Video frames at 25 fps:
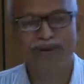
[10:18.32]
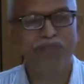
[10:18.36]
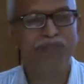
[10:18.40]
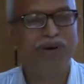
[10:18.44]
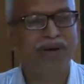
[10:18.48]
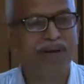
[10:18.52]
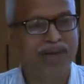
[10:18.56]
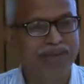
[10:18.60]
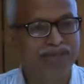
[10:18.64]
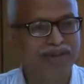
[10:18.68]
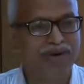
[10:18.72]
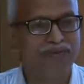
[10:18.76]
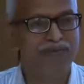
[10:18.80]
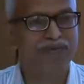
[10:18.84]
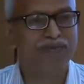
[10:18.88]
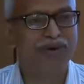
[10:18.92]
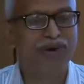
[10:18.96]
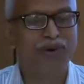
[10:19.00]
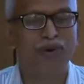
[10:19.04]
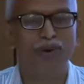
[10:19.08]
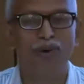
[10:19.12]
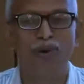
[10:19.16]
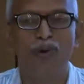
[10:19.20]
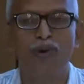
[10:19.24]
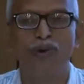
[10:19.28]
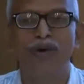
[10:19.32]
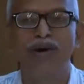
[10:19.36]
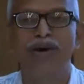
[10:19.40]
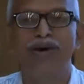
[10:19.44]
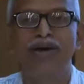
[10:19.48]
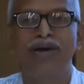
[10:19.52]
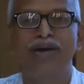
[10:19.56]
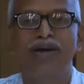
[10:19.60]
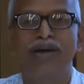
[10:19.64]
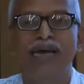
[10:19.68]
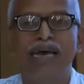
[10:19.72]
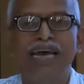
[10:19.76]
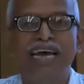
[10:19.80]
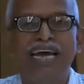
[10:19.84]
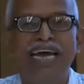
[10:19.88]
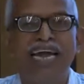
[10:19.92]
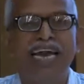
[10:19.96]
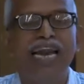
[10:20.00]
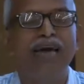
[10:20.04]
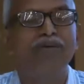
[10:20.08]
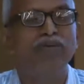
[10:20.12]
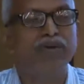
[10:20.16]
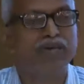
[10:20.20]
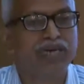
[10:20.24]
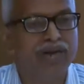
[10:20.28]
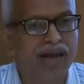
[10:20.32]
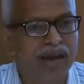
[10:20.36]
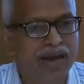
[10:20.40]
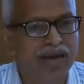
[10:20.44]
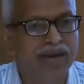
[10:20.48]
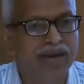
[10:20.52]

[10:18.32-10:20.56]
because of your own lifestyle